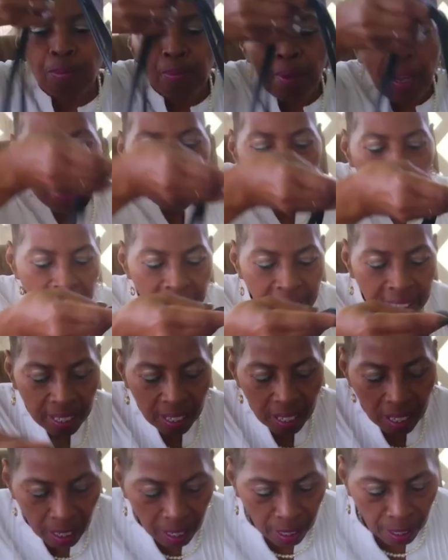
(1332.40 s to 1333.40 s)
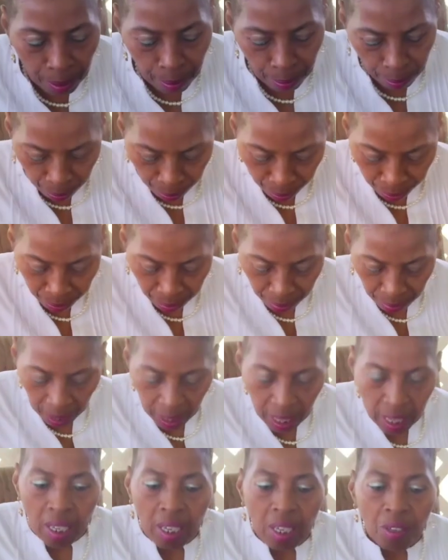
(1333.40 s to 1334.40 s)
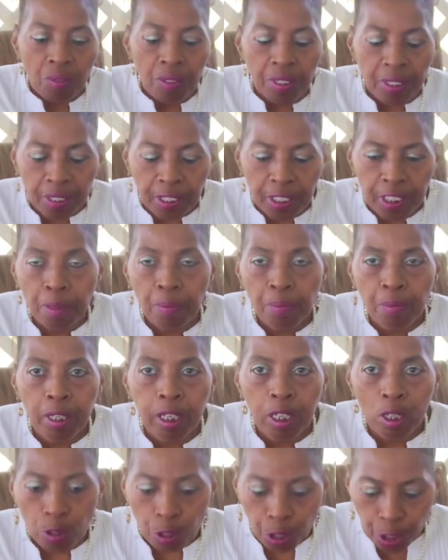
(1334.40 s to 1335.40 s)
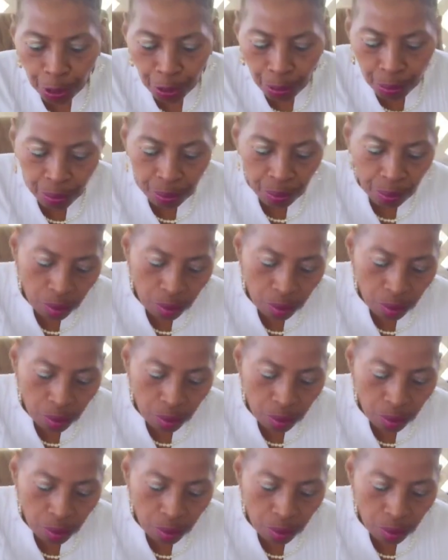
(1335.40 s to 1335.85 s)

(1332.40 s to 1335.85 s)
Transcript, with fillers: bag um, with a zip closure.